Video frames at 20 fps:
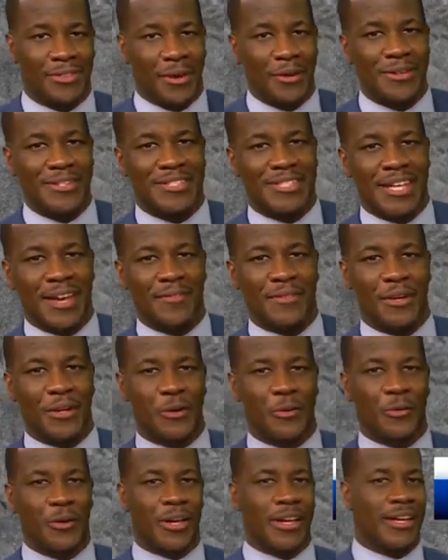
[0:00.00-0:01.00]
37
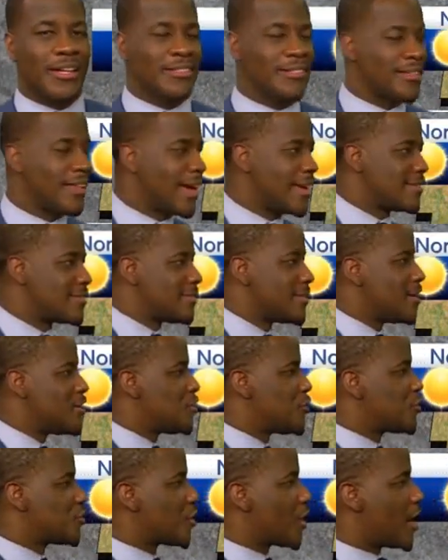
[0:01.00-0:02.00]
degrees, a lot of
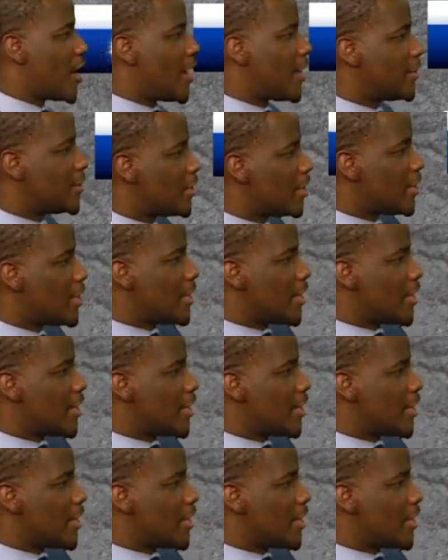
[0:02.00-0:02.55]
sunshine.